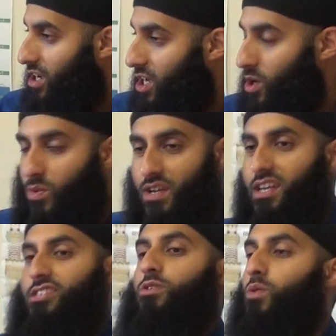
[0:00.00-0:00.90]

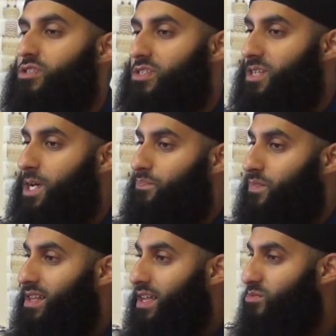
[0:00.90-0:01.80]
colonialist soldiers,
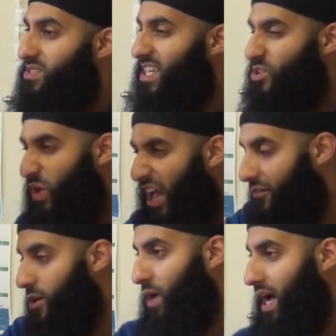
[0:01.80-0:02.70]
they would say, You
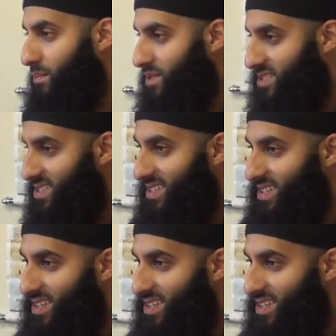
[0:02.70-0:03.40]
effing Wahhabis.